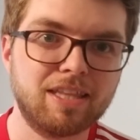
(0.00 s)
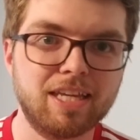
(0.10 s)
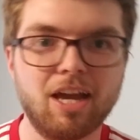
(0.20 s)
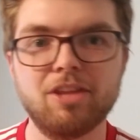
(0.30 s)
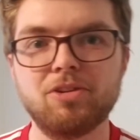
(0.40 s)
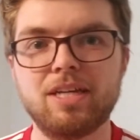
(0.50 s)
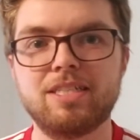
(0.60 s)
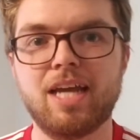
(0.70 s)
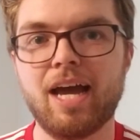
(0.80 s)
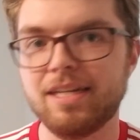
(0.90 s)
They either get
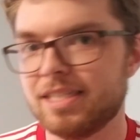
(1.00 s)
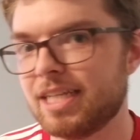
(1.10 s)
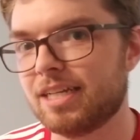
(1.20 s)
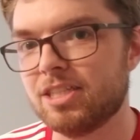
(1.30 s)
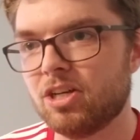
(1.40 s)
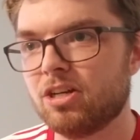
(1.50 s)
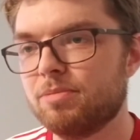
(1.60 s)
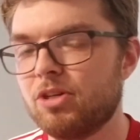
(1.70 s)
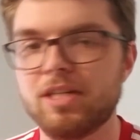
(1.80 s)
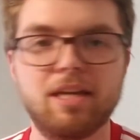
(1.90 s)
to add a second soccer
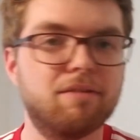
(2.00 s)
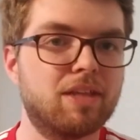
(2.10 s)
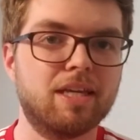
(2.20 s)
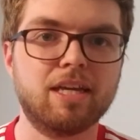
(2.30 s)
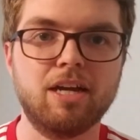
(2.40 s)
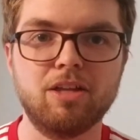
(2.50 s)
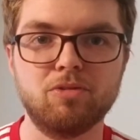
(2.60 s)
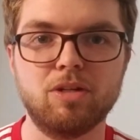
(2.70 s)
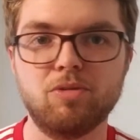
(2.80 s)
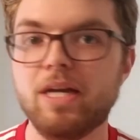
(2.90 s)
ball, and again, if they kick either
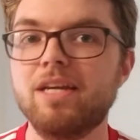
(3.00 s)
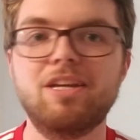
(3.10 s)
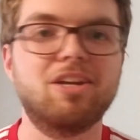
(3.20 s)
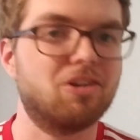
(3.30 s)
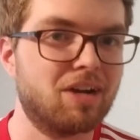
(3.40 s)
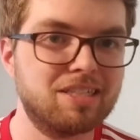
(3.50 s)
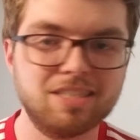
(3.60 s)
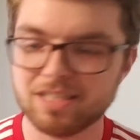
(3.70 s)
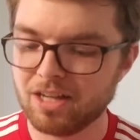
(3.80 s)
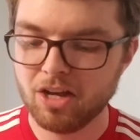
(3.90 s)
one away, congrats.